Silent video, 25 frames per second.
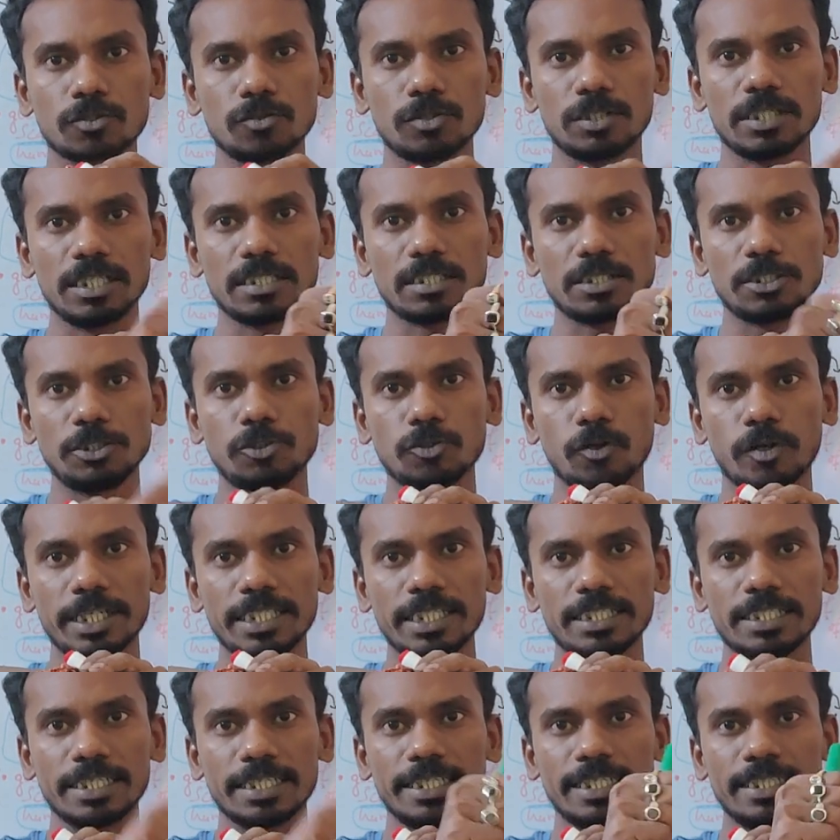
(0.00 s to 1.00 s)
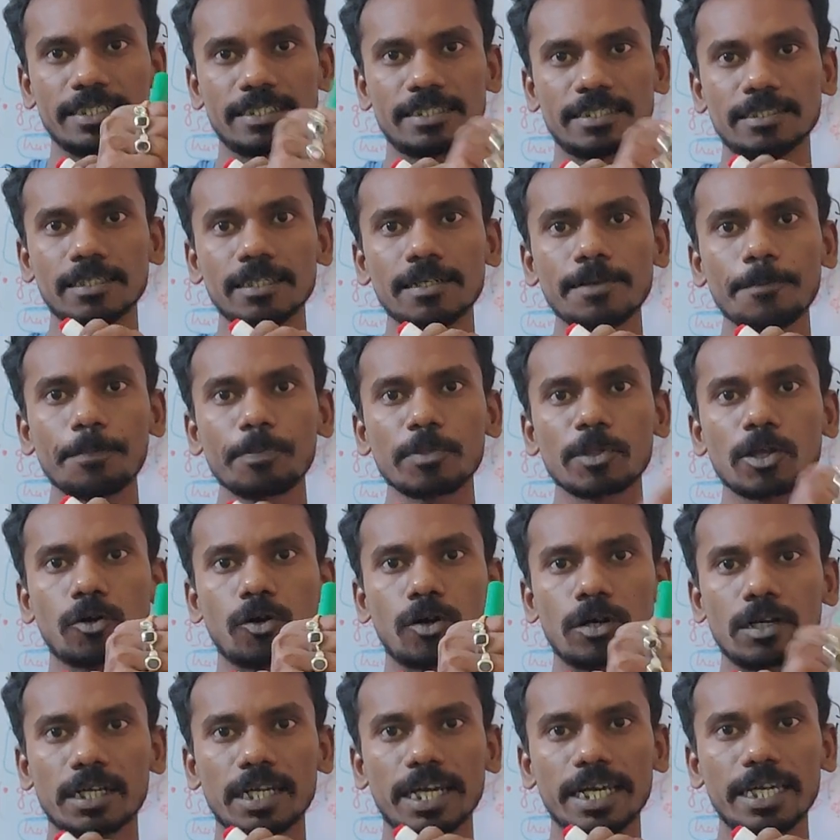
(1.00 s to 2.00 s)
So this joint is the
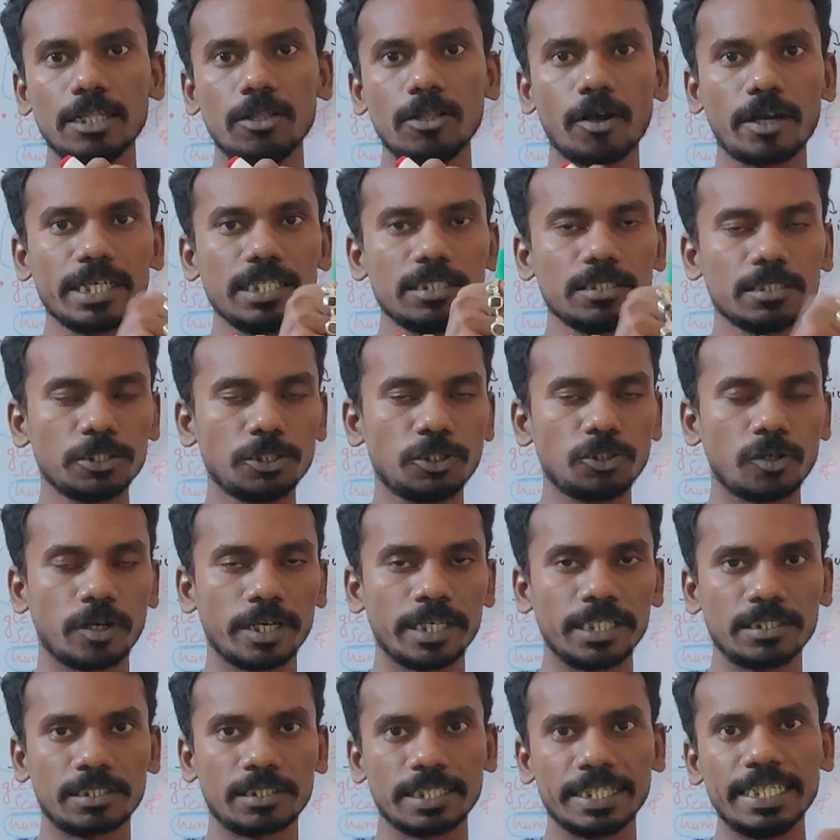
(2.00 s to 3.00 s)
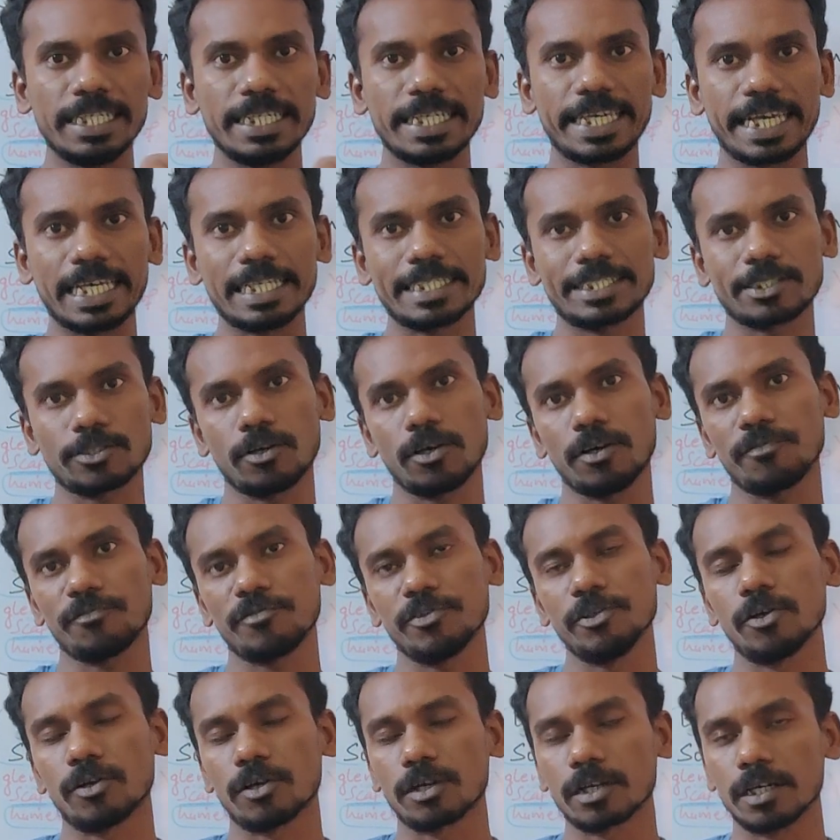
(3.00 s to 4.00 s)
condyloid joint. In case
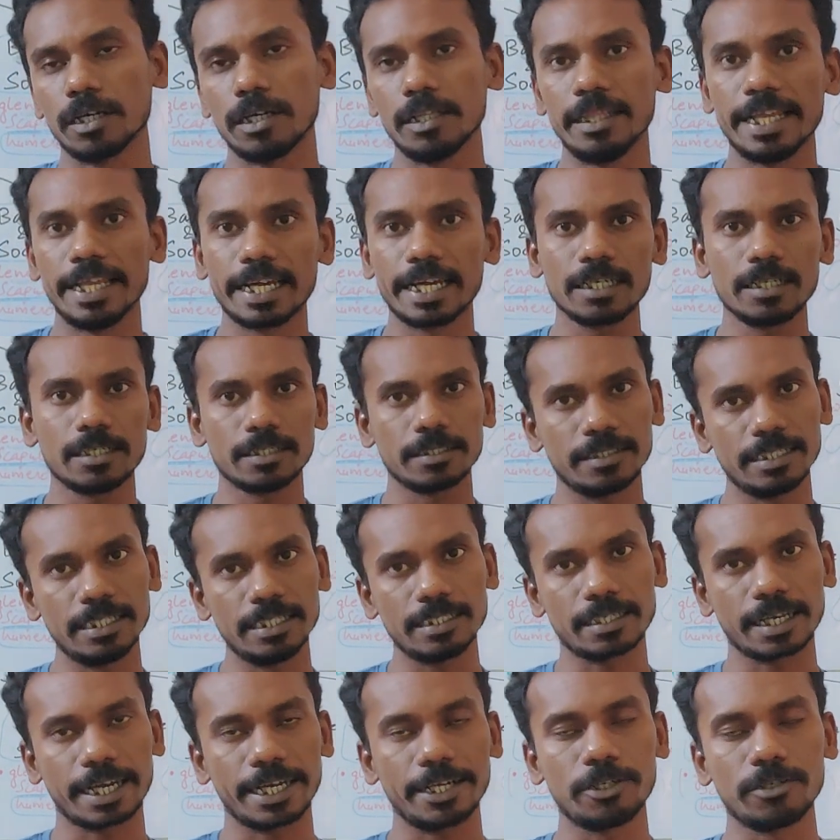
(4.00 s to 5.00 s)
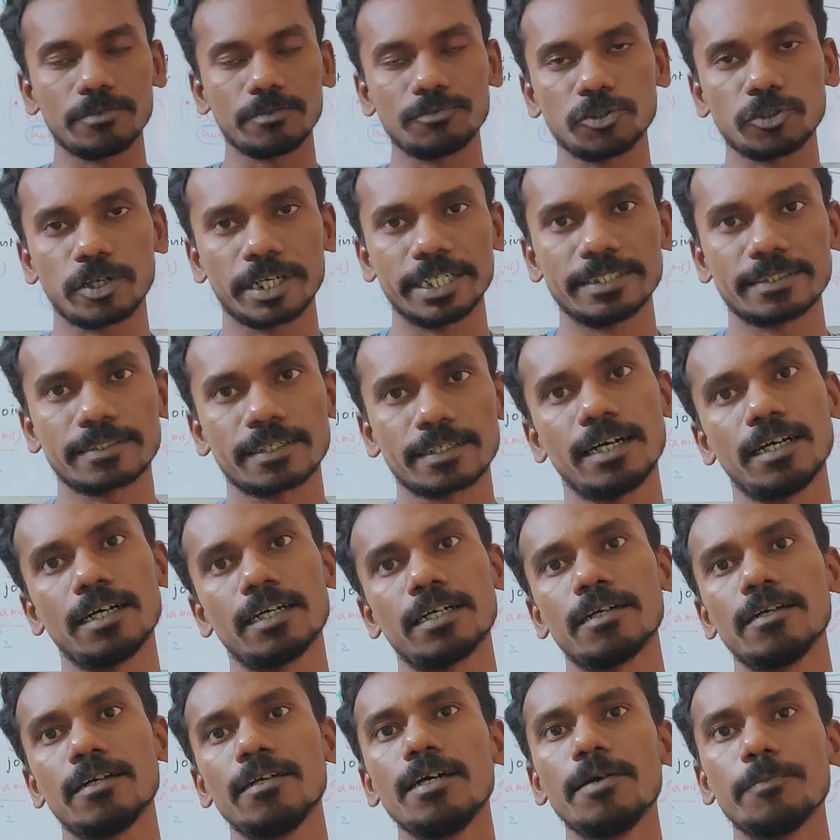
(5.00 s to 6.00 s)
of your leg, these kind of joints
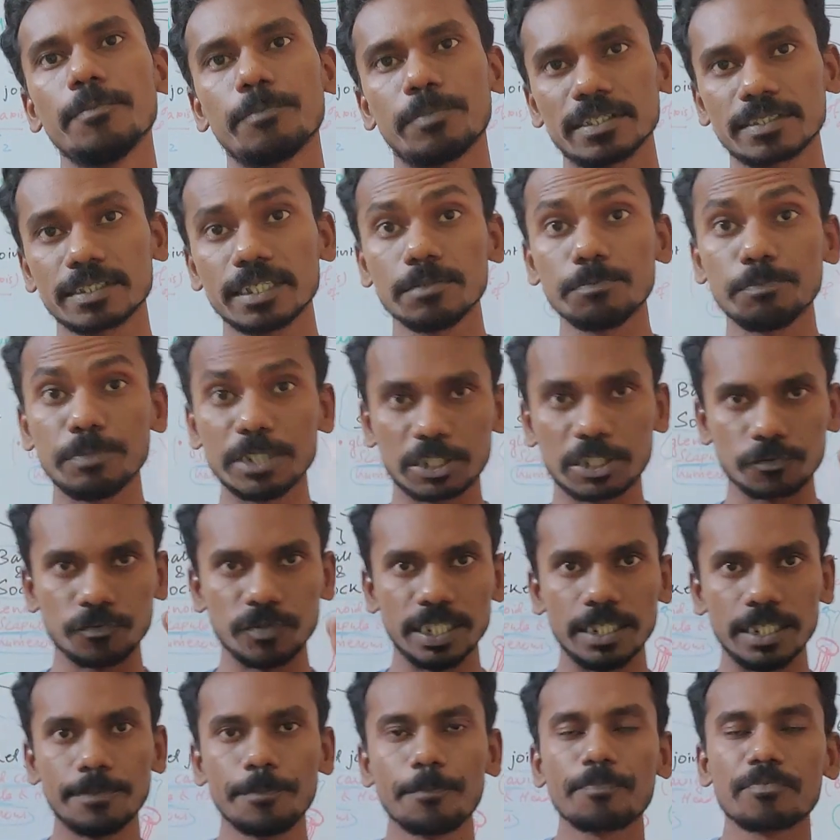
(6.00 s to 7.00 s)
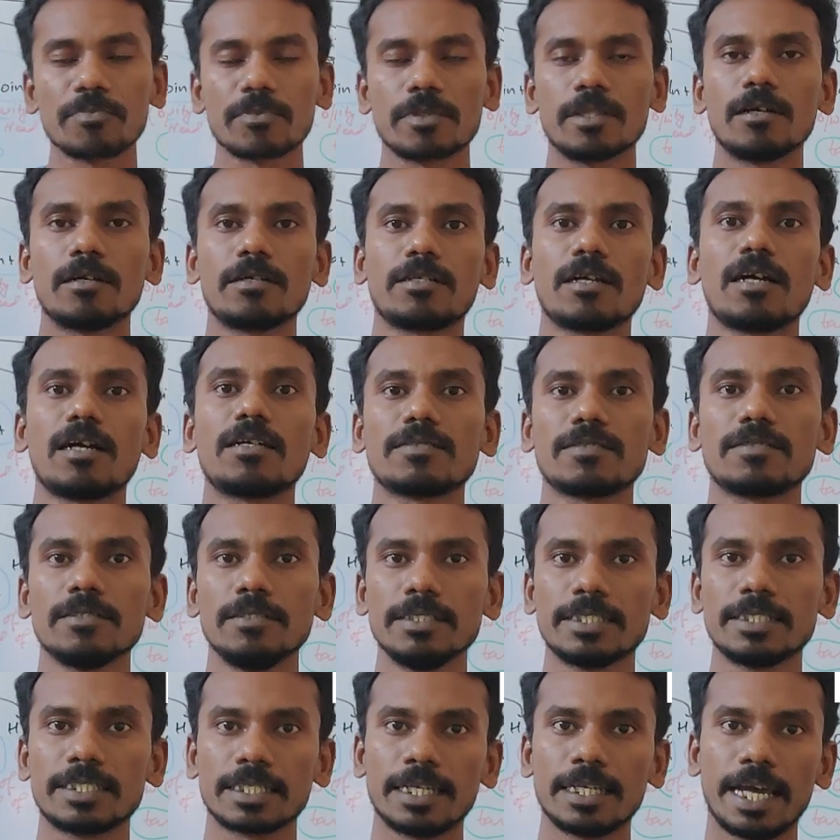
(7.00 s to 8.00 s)
are present between the
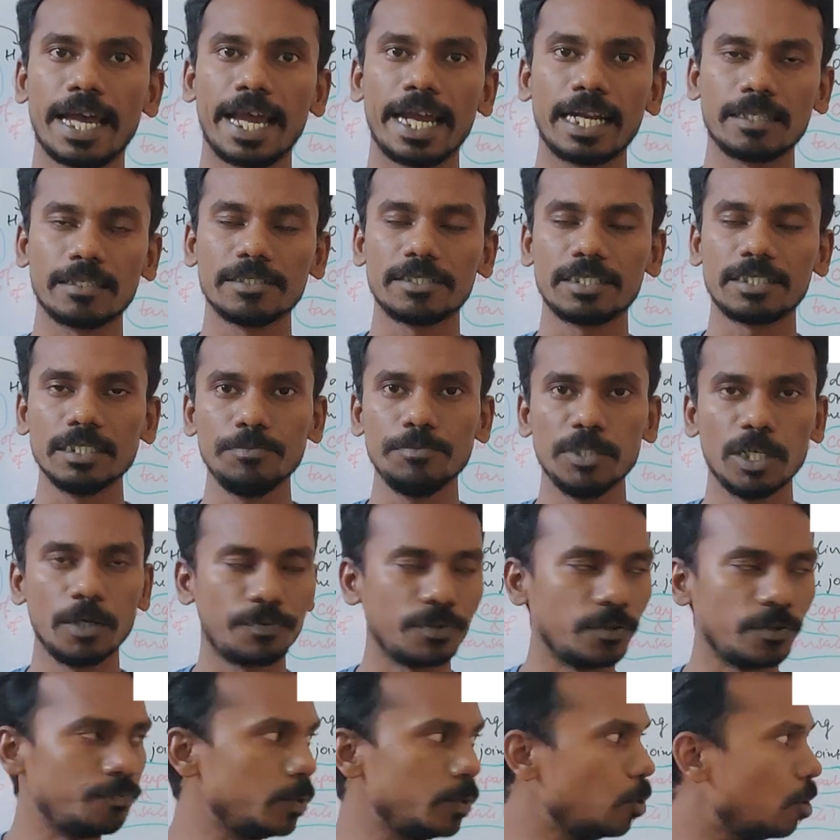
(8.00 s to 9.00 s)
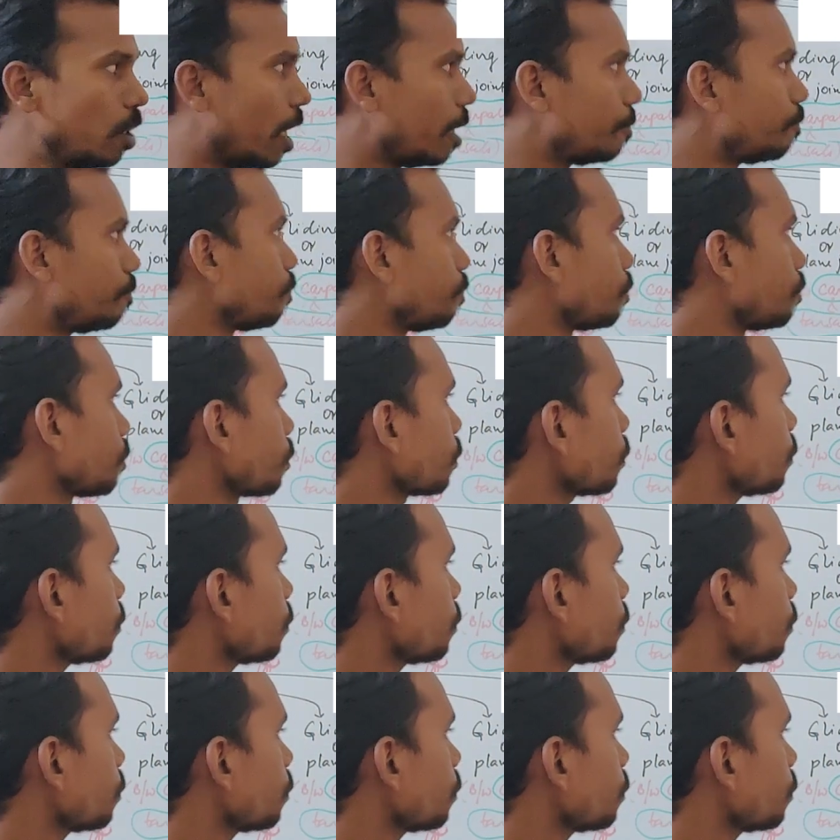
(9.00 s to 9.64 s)
tarsals and the tibia fibula.